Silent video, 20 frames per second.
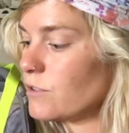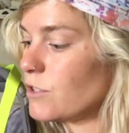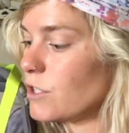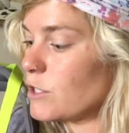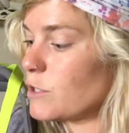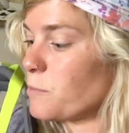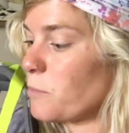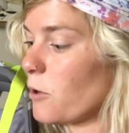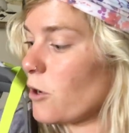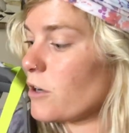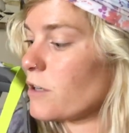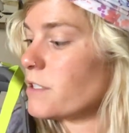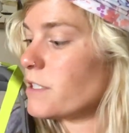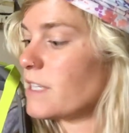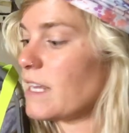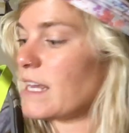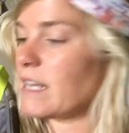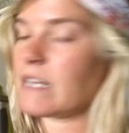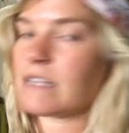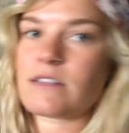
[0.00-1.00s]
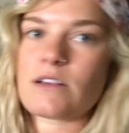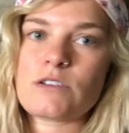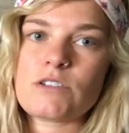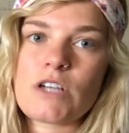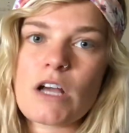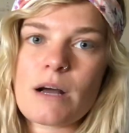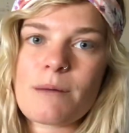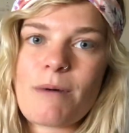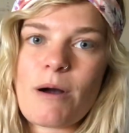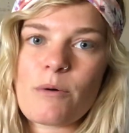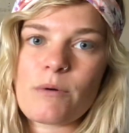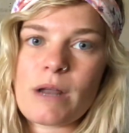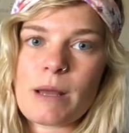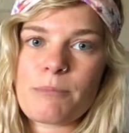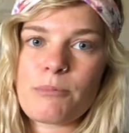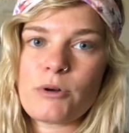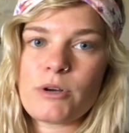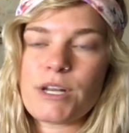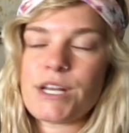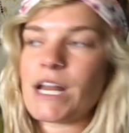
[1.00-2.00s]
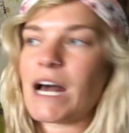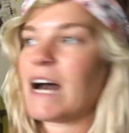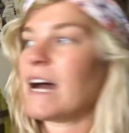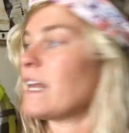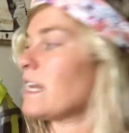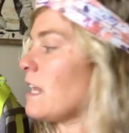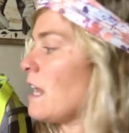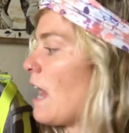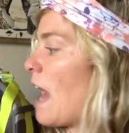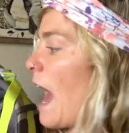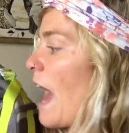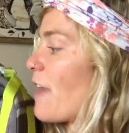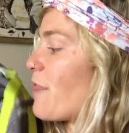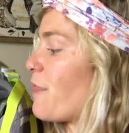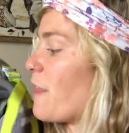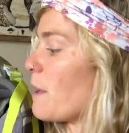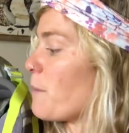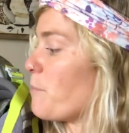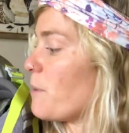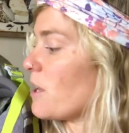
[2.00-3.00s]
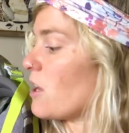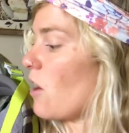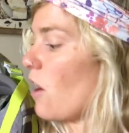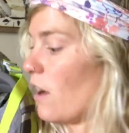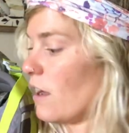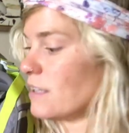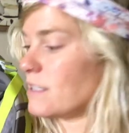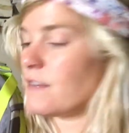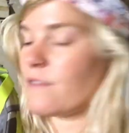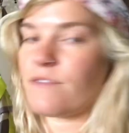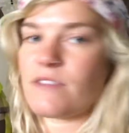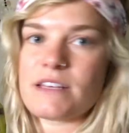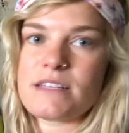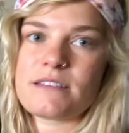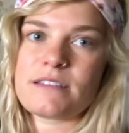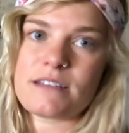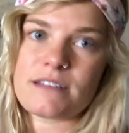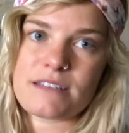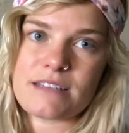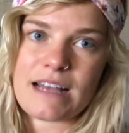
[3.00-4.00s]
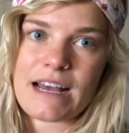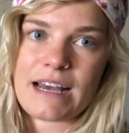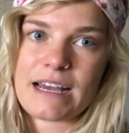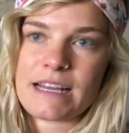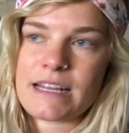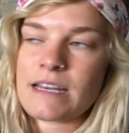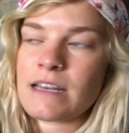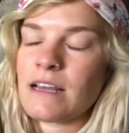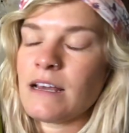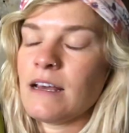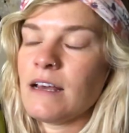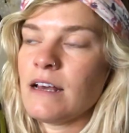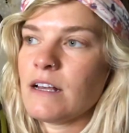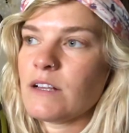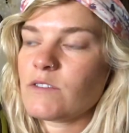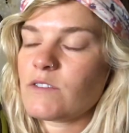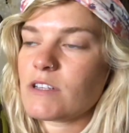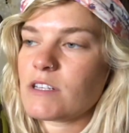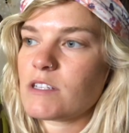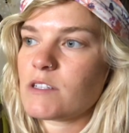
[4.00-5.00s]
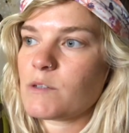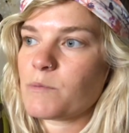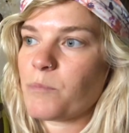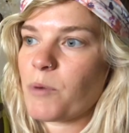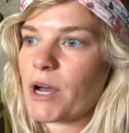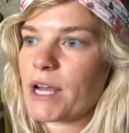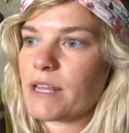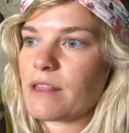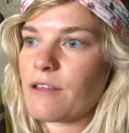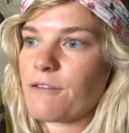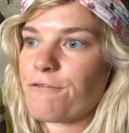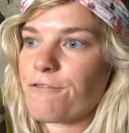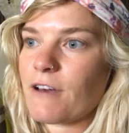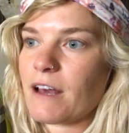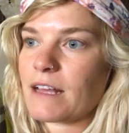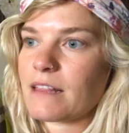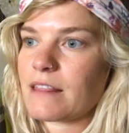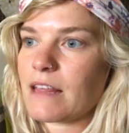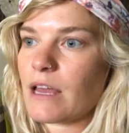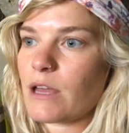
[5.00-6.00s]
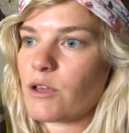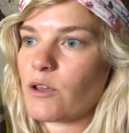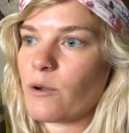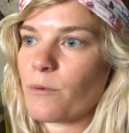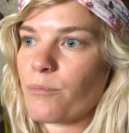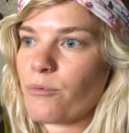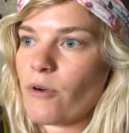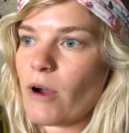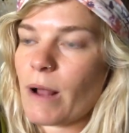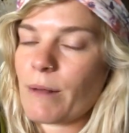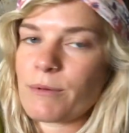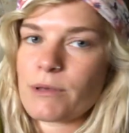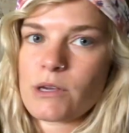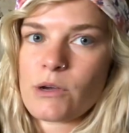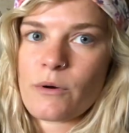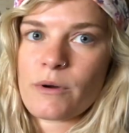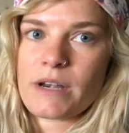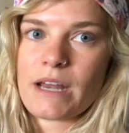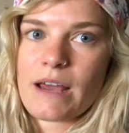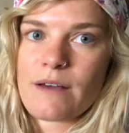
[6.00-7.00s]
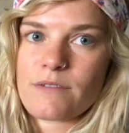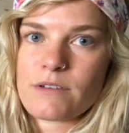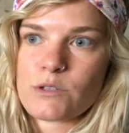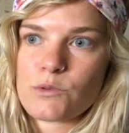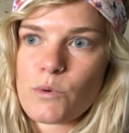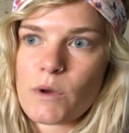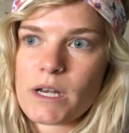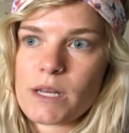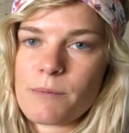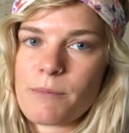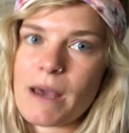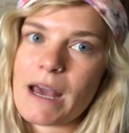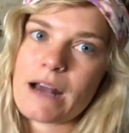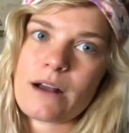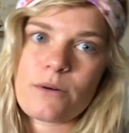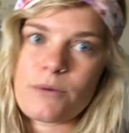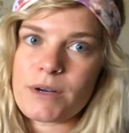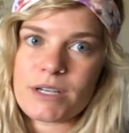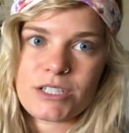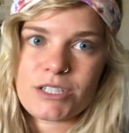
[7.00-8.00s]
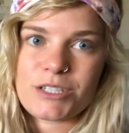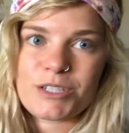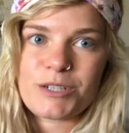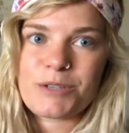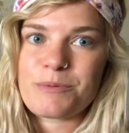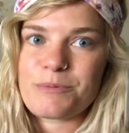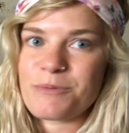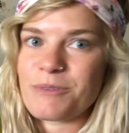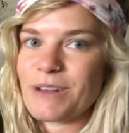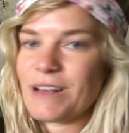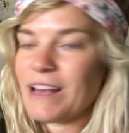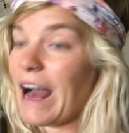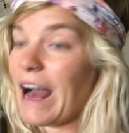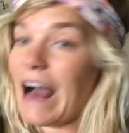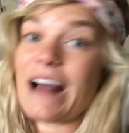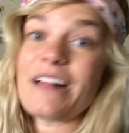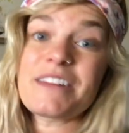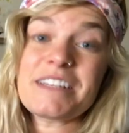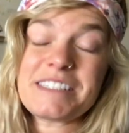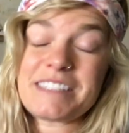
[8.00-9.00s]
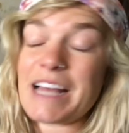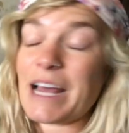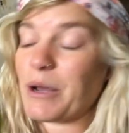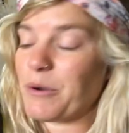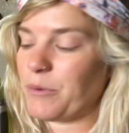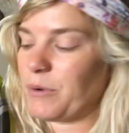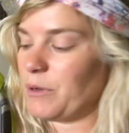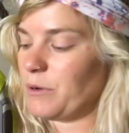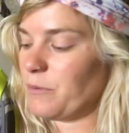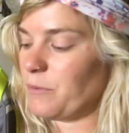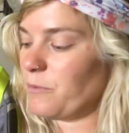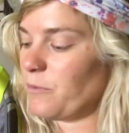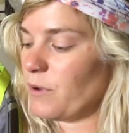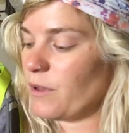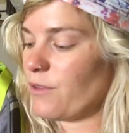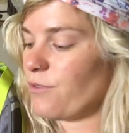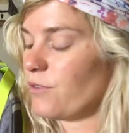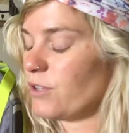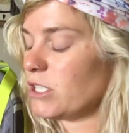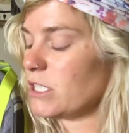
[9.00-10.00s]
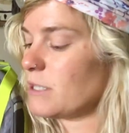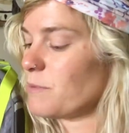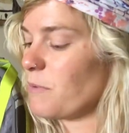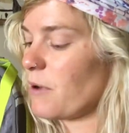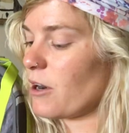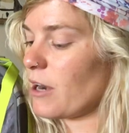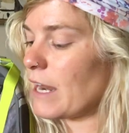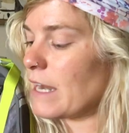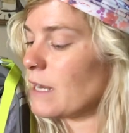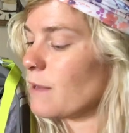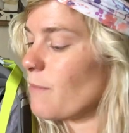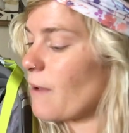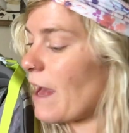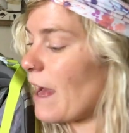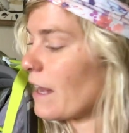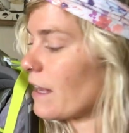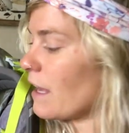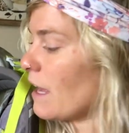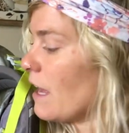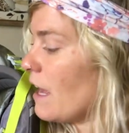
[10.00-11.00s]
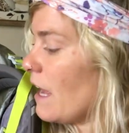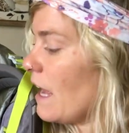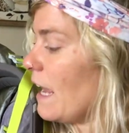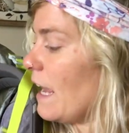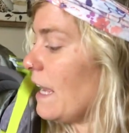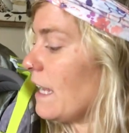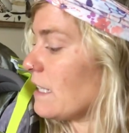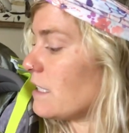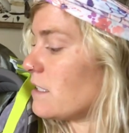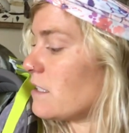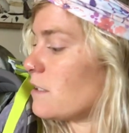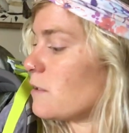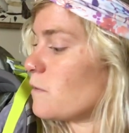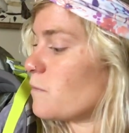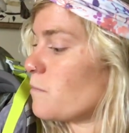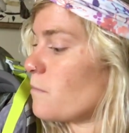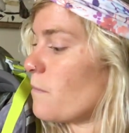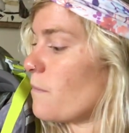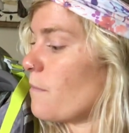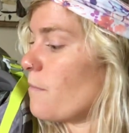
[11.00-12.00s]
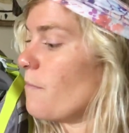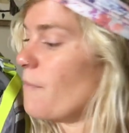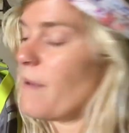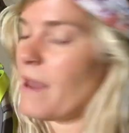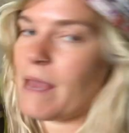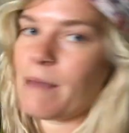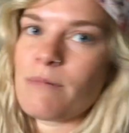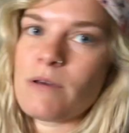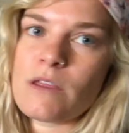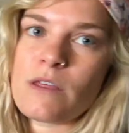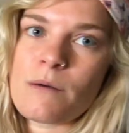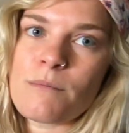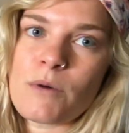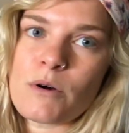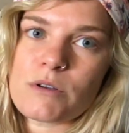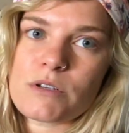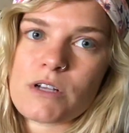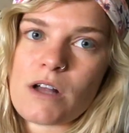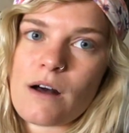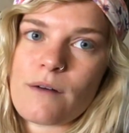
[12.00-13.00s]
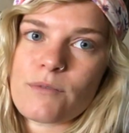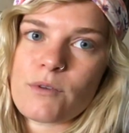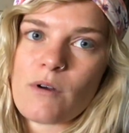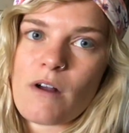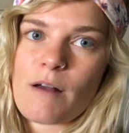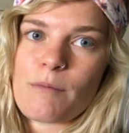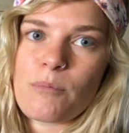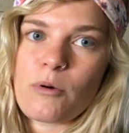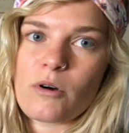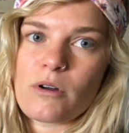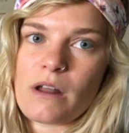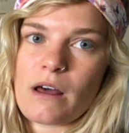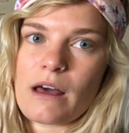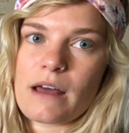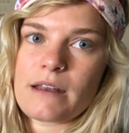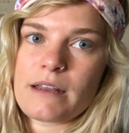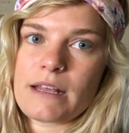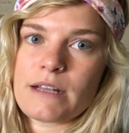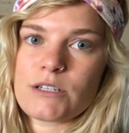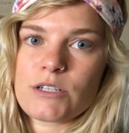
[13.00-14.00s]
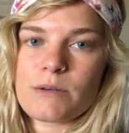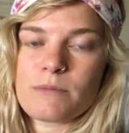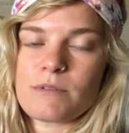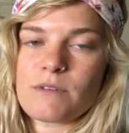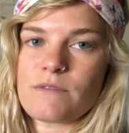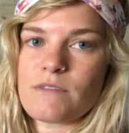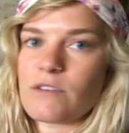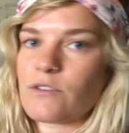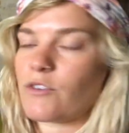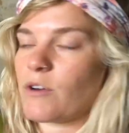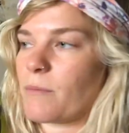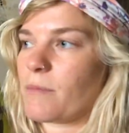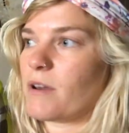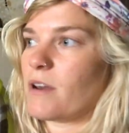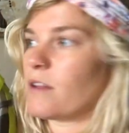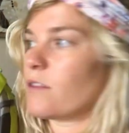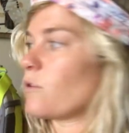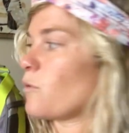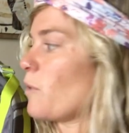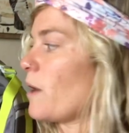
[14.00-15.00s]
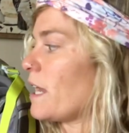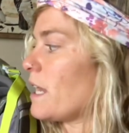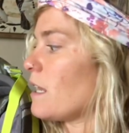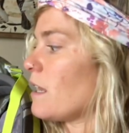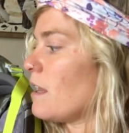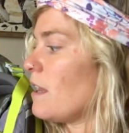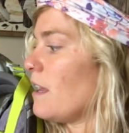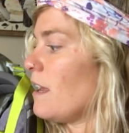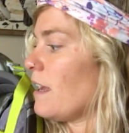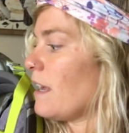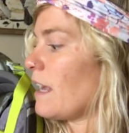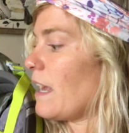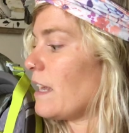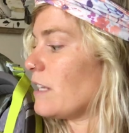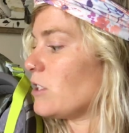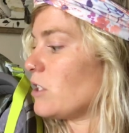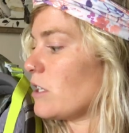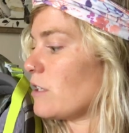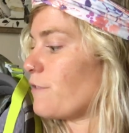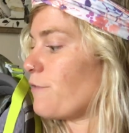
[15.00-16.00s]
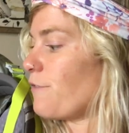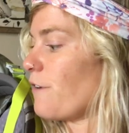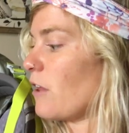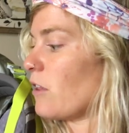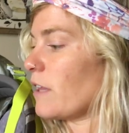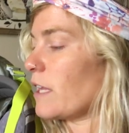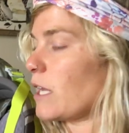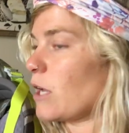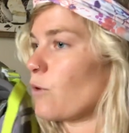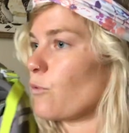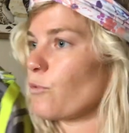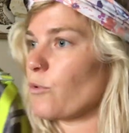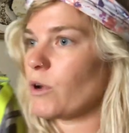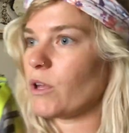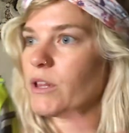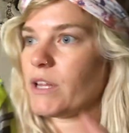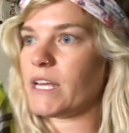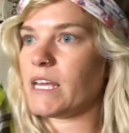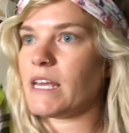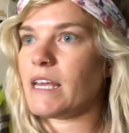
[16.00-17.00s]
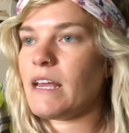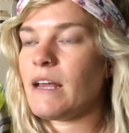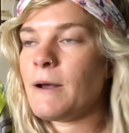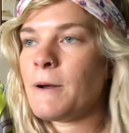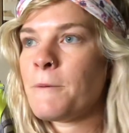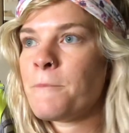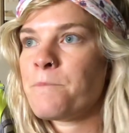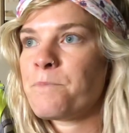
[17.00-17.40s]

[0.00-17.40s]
disperse. And as I'll talk about when I put it on, I think because of this design, despite the fact that you're probably going to have a sweaty back, which at least I would with just about any bag, it's maybe the most comfortable I put on in terms of distributing the weight. It just felt like it really